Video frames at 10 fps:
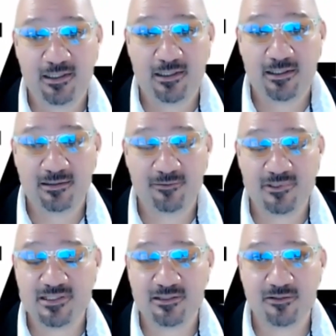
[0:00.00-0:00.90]
There
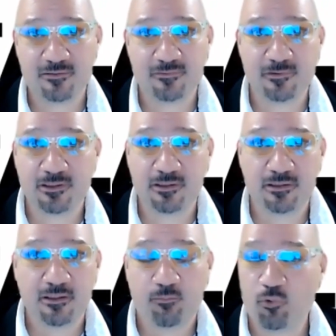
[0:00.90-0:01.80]
was a lot of
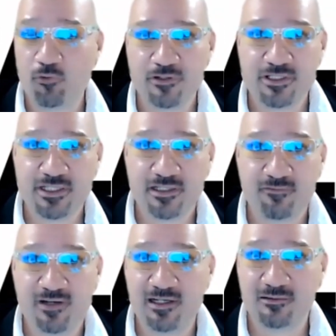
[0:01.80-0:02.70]
poverty and
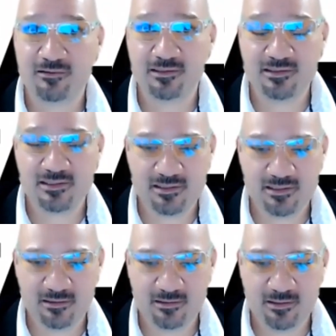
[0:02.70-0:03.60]
violence,
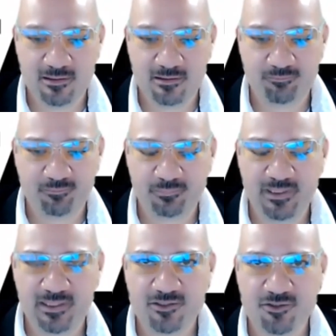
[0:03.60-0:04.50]
and the
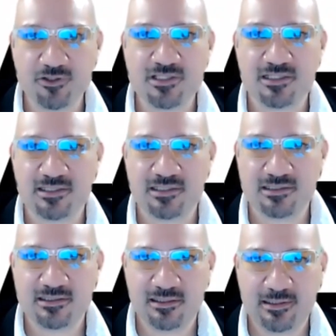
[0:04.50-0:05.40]
atrocities
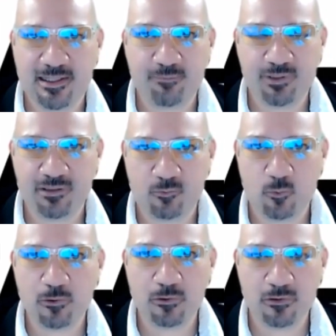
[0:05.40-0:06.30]
that happen at
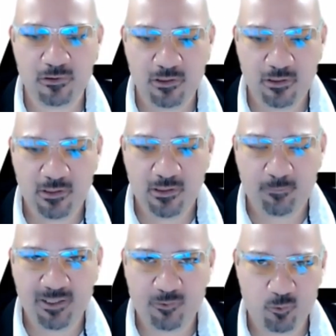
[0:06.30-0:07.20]
war.
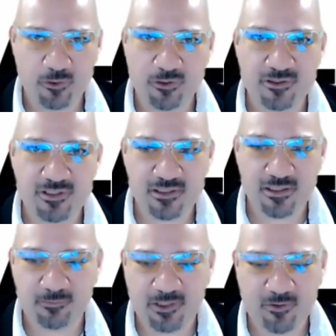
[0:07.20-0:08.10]
But worse,
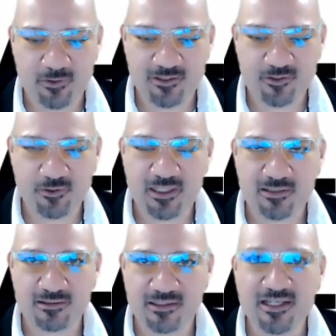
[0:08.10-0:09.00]
according to
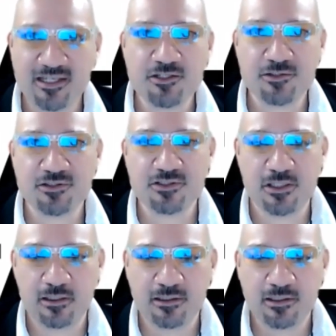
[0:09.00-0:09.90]
United Nations,
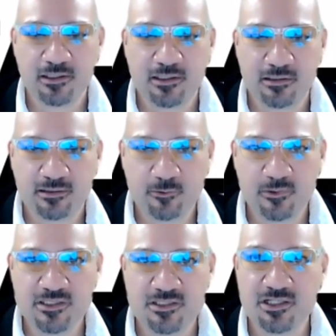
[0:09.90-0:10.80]
there
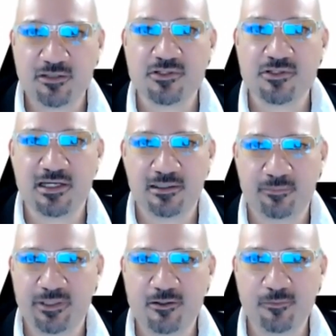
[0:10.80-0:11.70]
was genocide
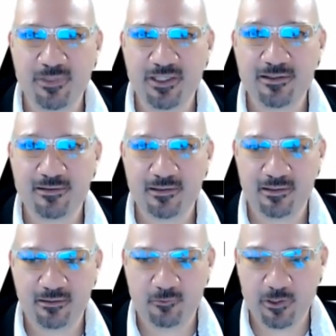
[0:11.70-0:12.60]
being committed
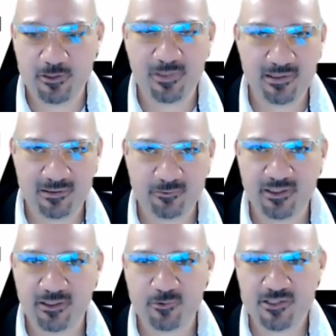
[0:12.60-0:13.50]
in Guatemala when I
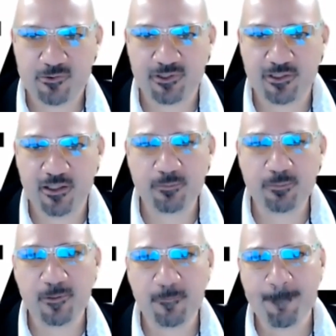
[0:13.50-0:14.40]
was growing up.
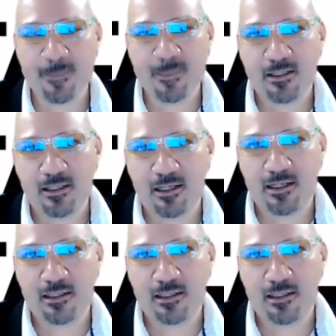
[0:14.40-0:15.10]
And